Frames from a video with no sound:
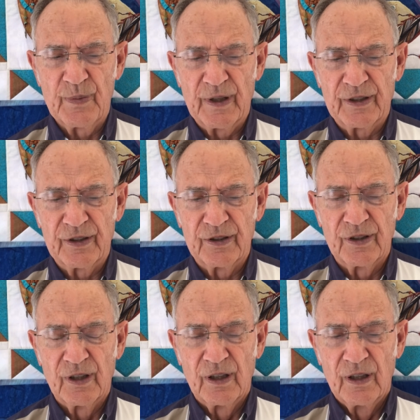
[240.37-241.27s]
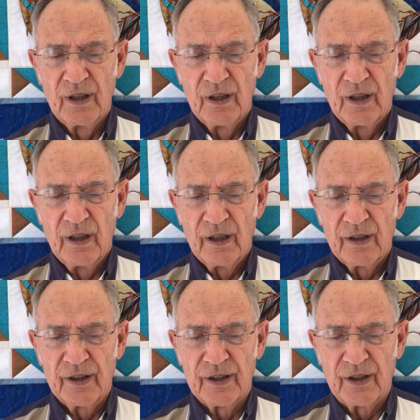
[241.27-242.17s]
message.
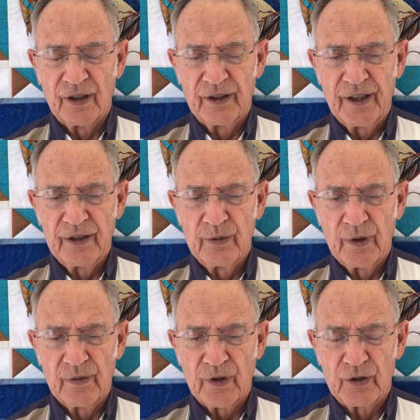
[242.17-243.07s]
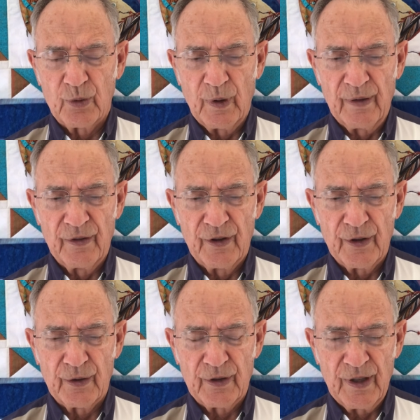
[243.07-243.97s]
Then continuing in verse 12 and
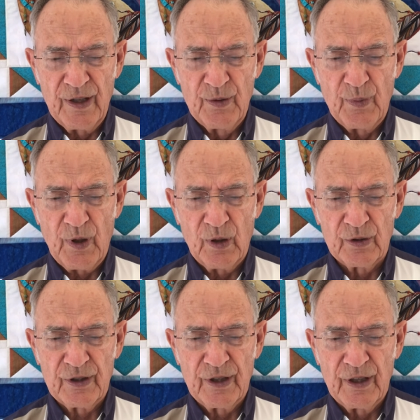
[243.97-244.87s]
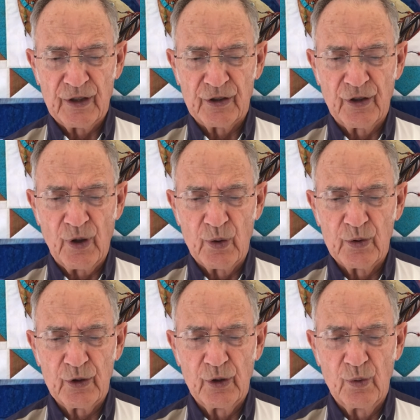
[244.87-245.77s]
13, Paul says,
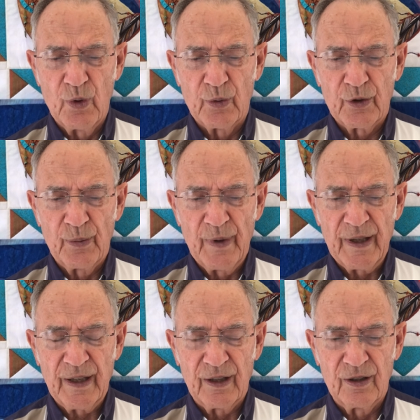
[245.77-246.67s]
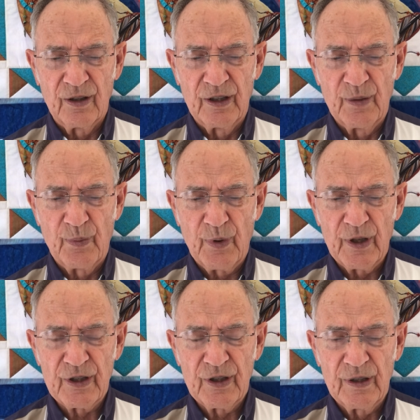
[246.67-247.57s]
those who want to make a good
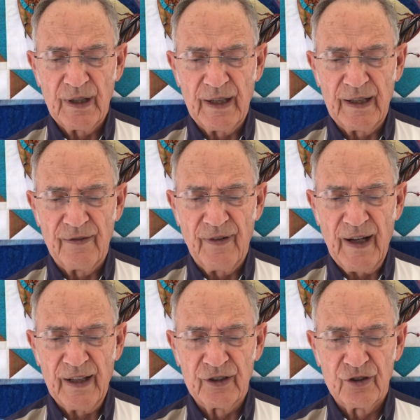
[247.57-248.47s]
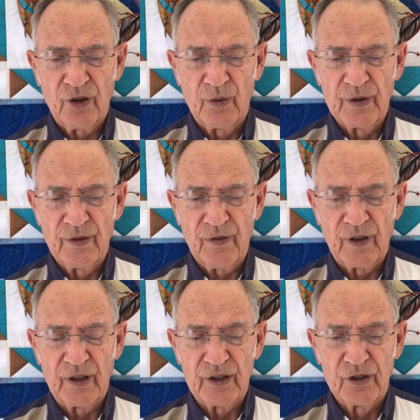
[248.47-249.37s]
impression and a fine show in the
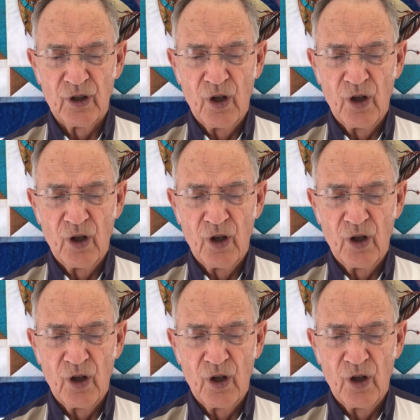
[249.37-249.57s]
flesh